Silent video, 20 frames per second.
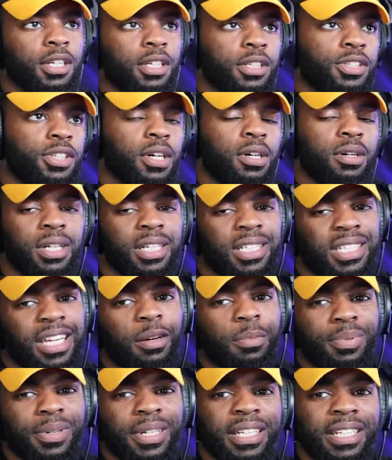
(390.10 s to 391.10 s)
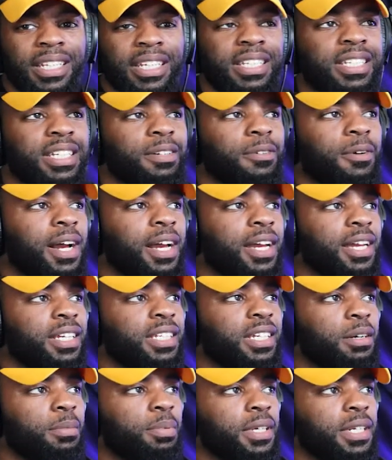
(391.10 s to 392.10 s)
So it sounds pretty decent, right? It
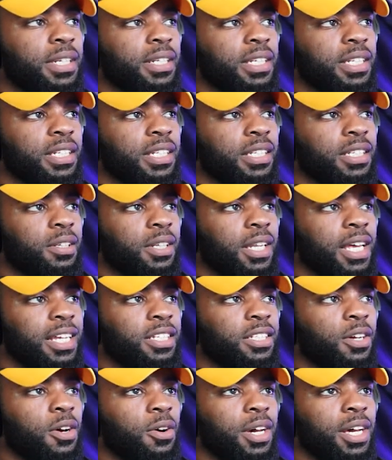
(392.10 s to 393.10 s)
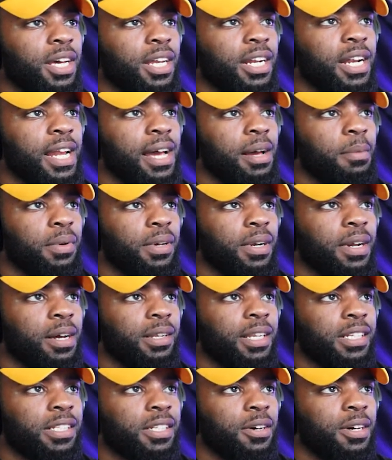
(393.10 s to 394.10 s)
sounds pretty decent. So let's go ahead and amp it
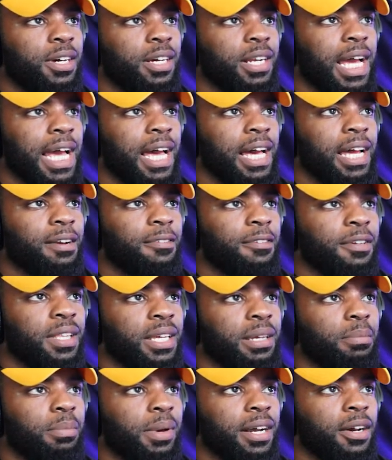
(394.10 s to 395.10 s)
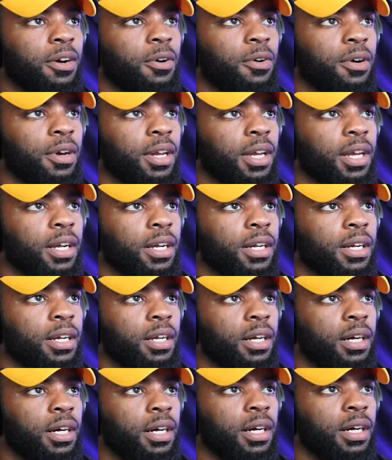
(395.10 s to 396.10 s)
up. Let's go ahead and add everything back on here.
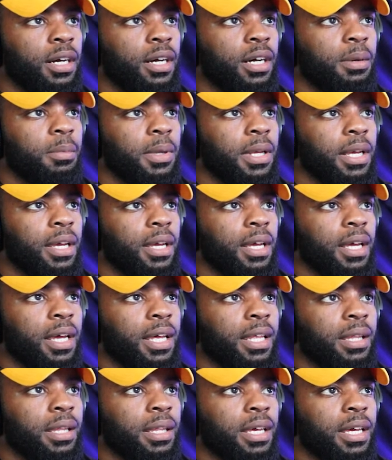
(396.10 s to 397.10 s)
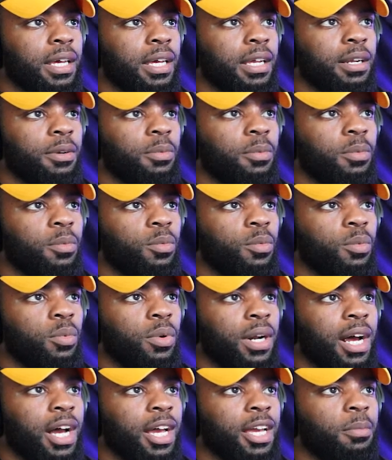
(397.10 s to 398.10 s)
And then
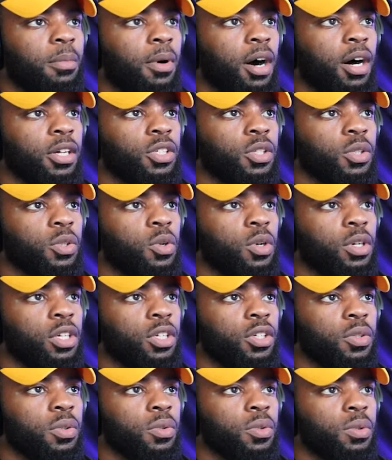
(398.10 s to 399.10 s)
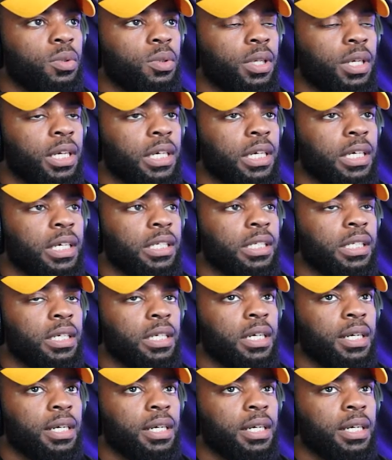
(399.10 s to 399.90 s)
what I am also going to do is